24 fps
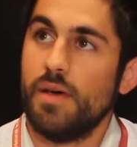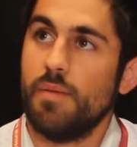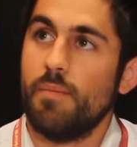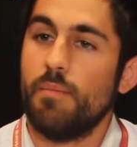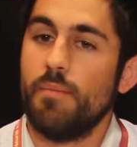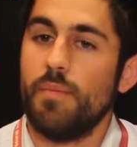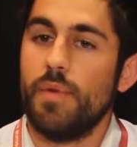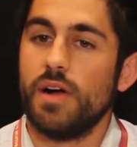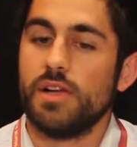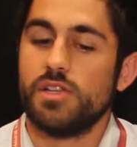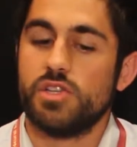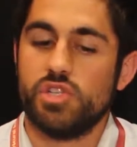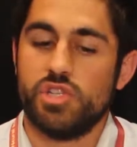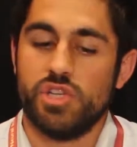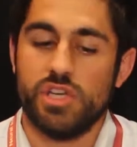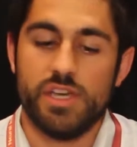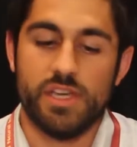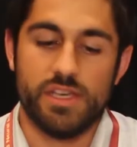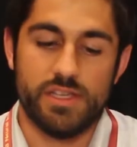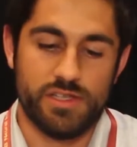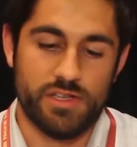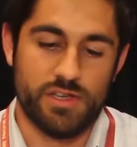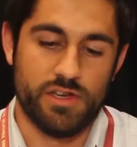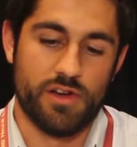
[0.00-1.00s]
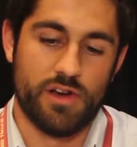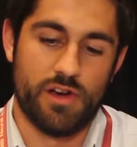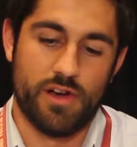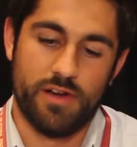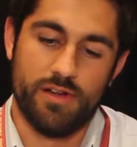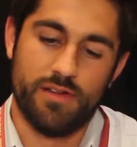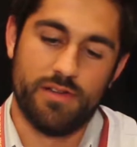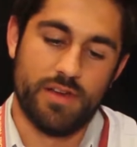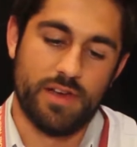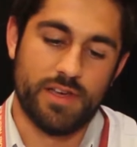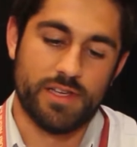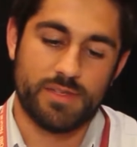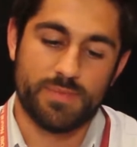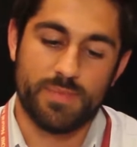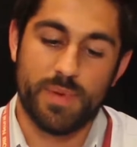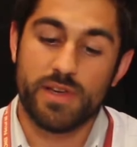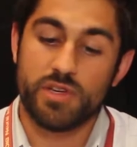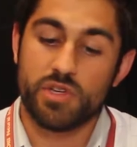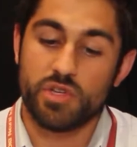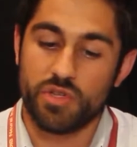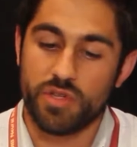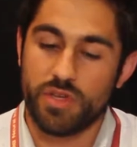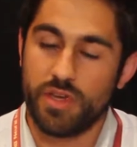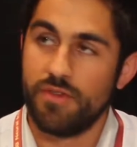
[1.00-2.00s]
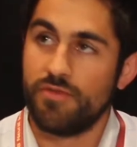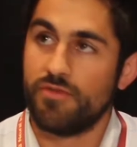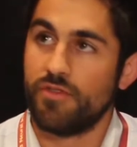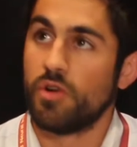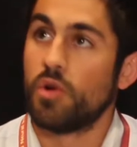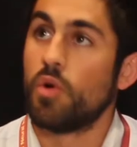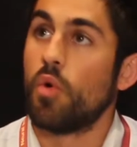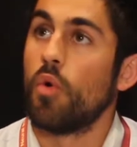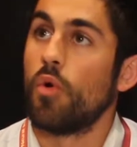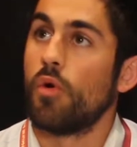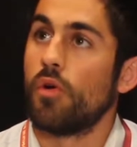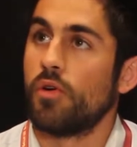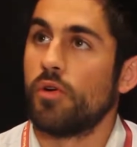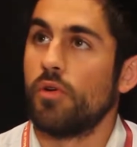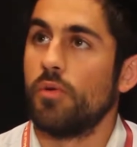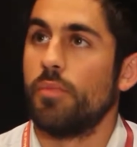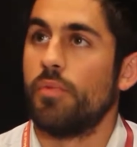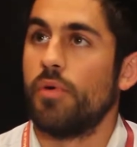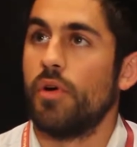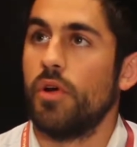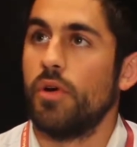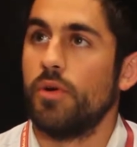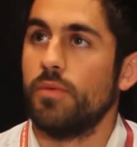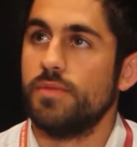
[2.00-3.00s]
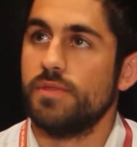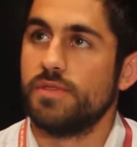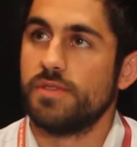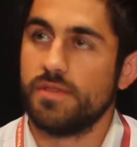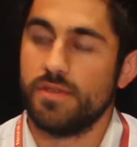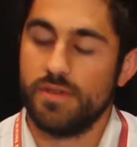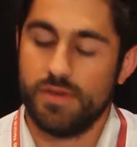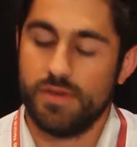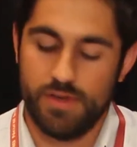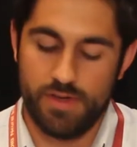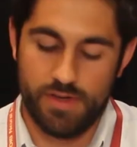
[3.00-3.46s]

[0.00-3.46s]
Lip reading: much easier, especially for cortical probes.